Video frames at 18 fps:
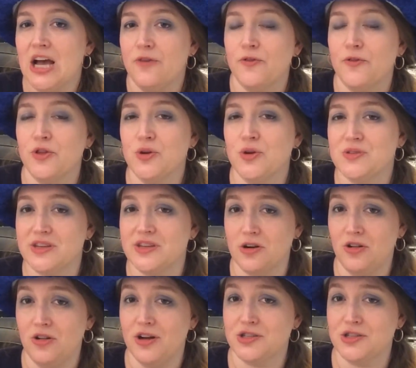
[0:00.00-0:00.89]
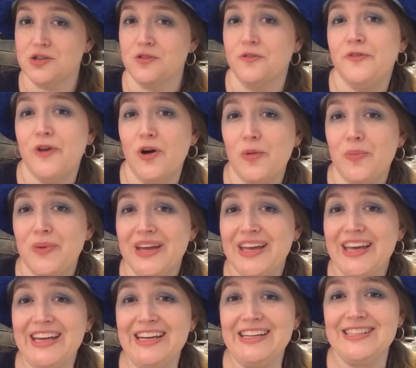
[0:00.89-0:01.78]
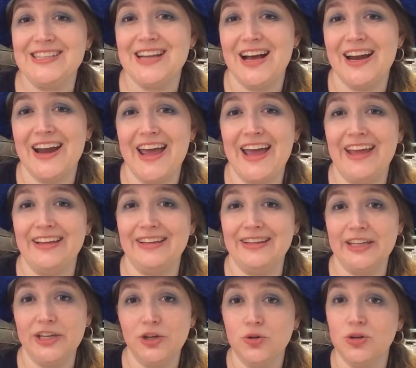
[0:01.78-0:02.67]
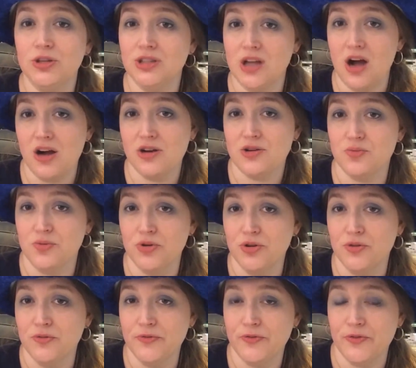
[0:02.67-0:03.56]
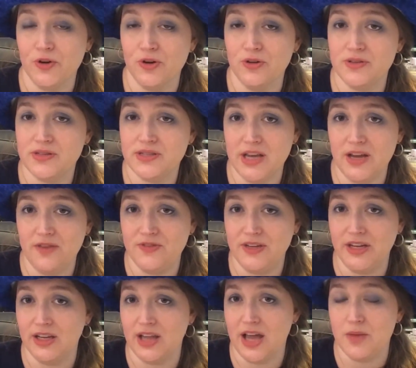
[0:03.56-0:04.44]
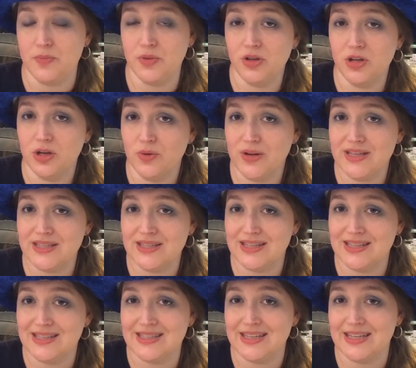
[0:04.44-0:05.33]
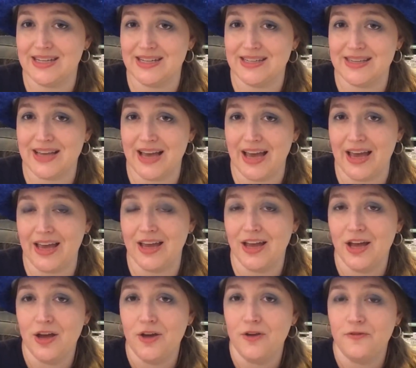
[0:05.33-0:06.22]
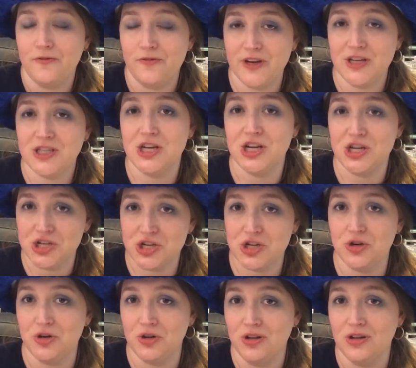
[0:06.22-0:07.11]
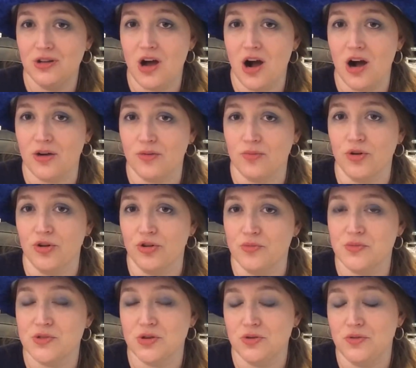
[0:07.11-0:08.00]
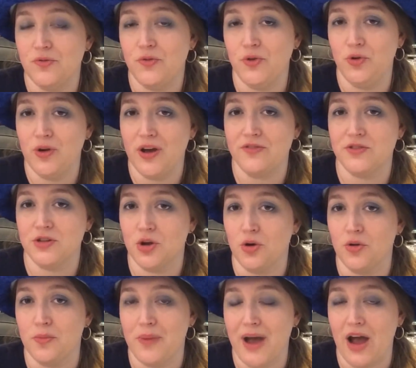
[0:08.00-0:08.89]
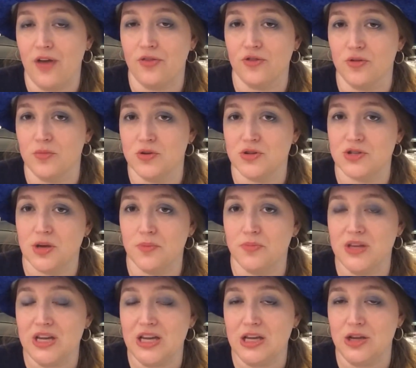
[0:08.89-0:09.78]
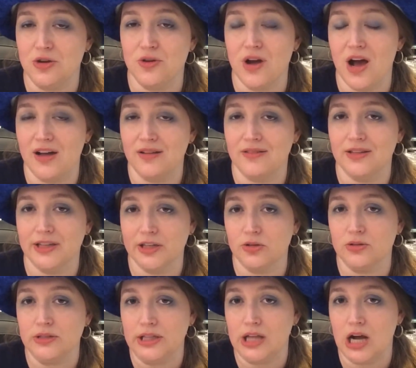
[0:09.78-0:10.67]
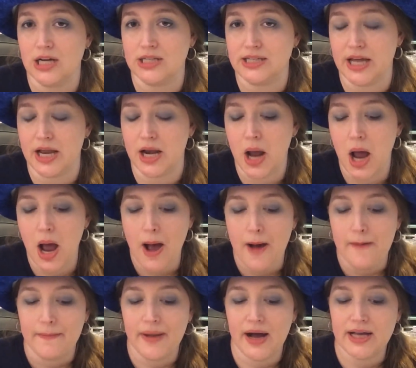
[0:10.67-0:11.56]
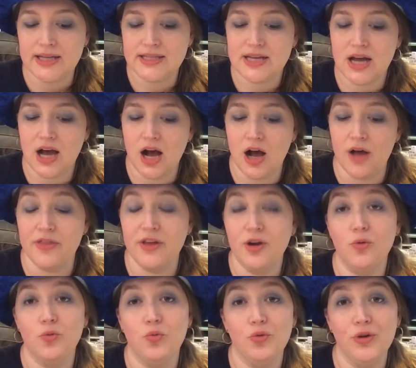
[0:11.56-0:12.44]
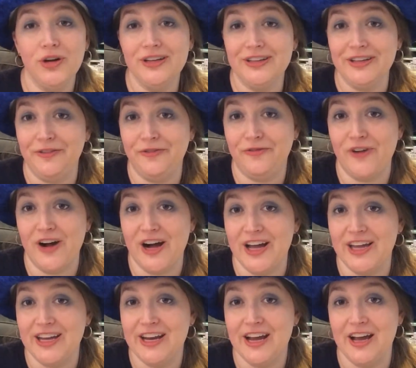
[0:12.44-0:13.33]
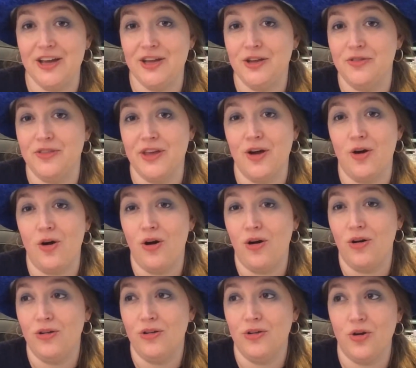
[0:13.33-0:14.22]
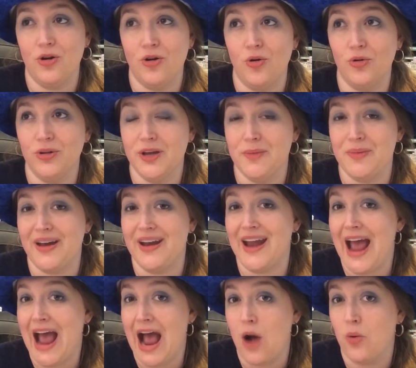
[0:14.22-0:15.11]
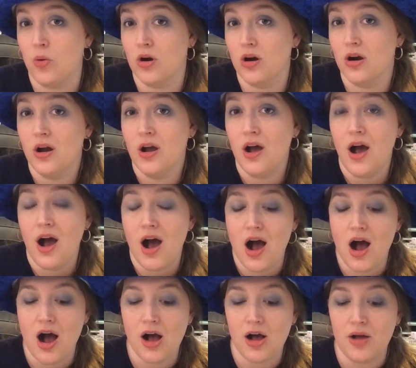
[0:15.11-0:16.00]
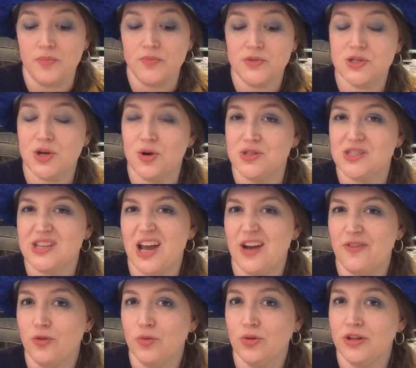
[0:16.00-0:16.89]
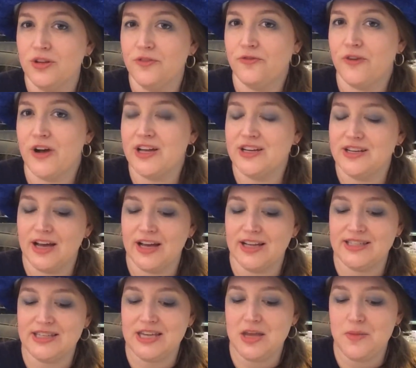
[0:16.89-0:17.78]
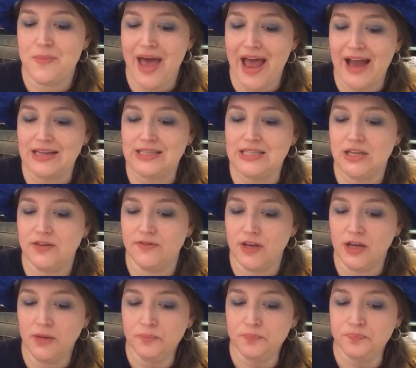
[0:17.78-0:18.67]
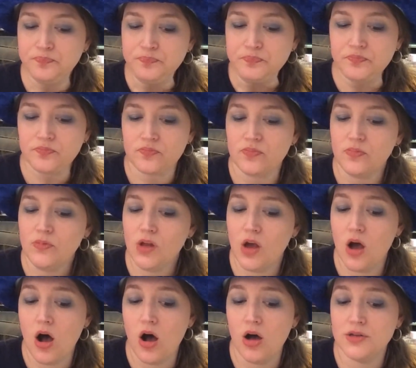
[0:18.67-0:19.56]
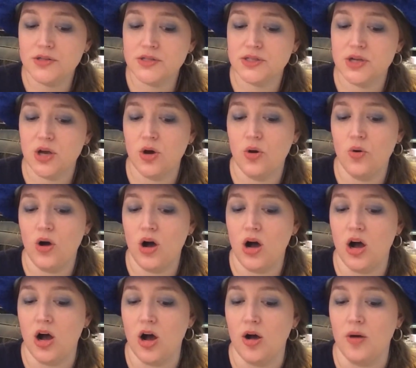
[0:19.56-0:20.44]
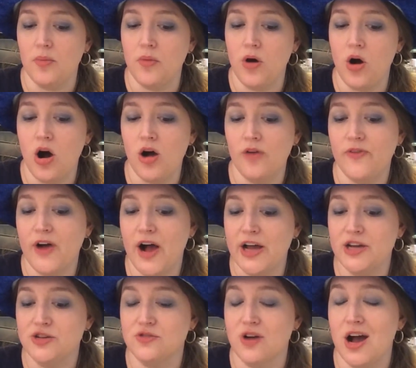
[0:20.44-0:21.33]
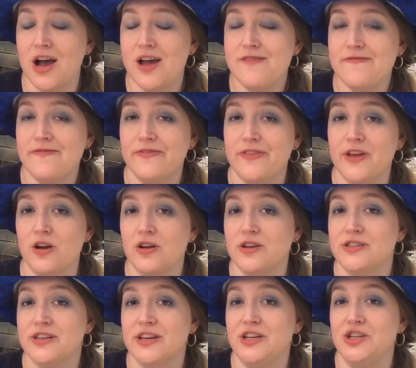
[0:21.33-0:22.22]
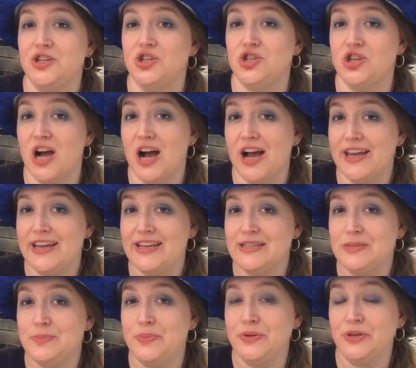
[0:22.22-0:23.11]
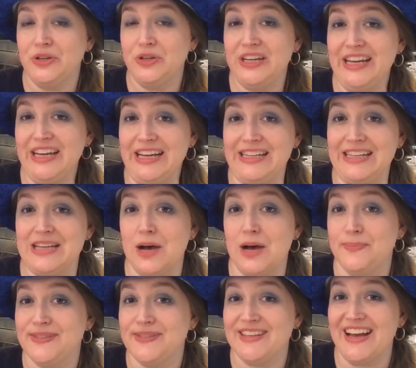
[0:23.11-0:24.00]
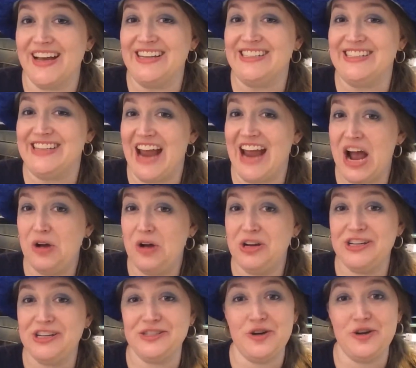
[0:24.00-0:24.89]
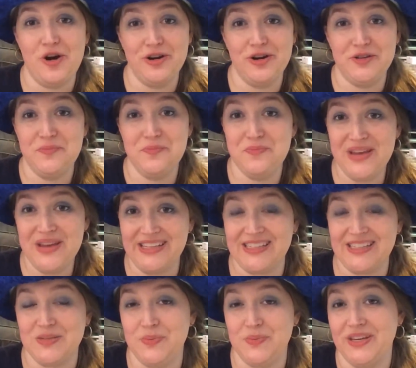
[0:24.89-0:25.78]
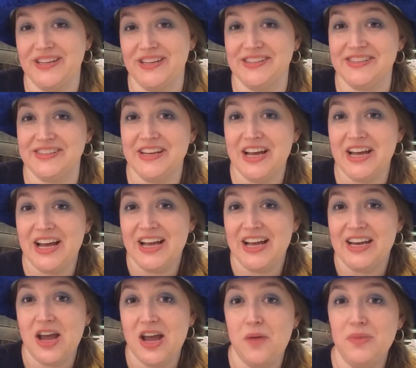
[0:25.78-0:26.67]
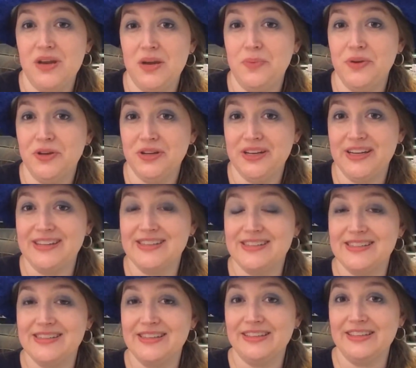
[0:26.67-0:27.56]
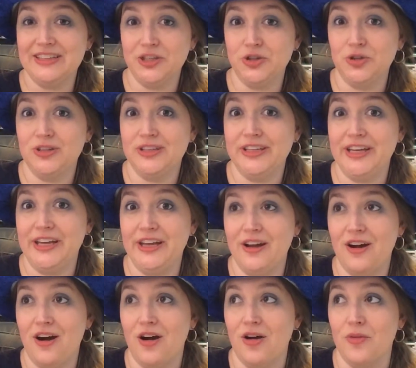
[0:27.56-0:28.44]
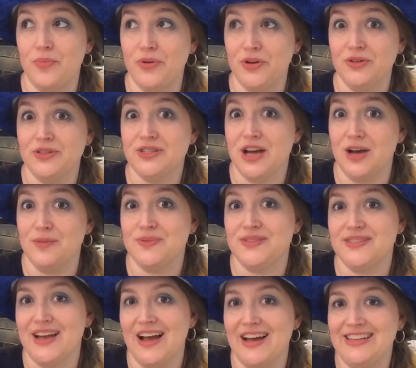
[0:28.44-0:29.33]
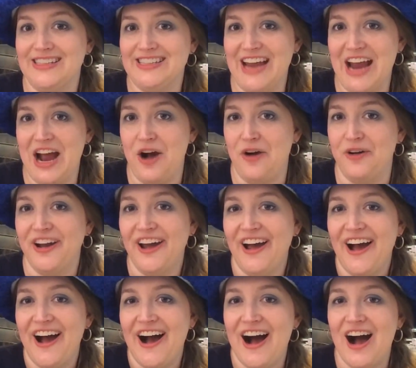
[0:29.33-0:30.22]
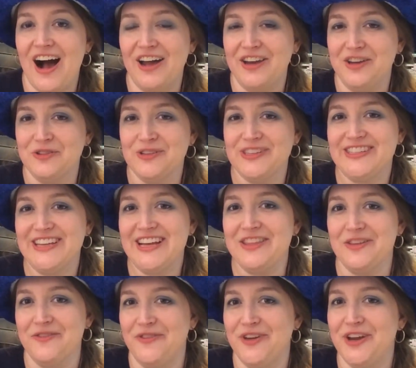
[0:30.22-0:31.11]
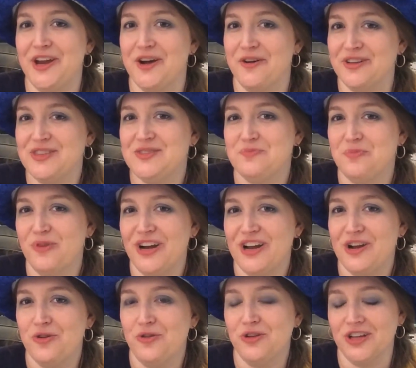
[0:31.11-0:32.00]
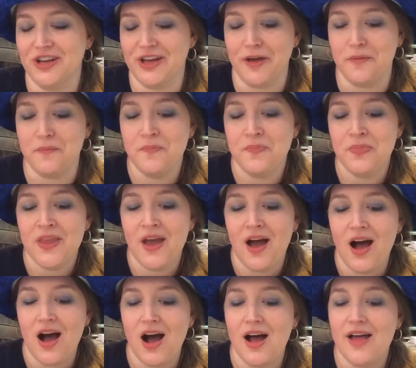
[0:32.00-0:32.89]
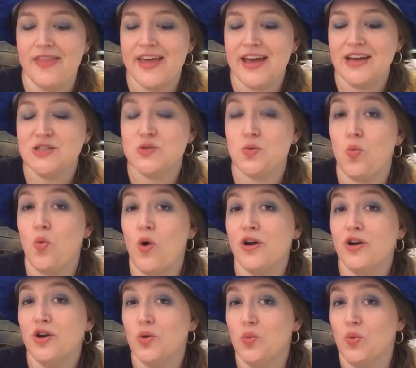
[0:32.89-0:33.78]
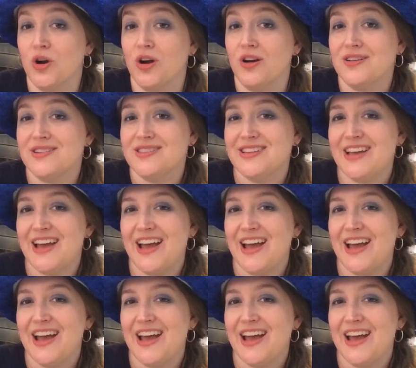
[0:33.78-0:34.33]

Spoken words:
For those that are claustrophobic, it is not a literal locked room for safety and liability reasons. It is a fictional locked room, so if you do have to go to the bathroom or something, you're not literally locked in. But they're really fun. They all are only about an hour, so it's kind of a really fun team activity. Also, off iDrive, there is a giant building. It is upside down. It is hard to miss because not many buildings literally are built upside down, and you'll see in the video. It's pretty cool looking, and that is Wonderworks.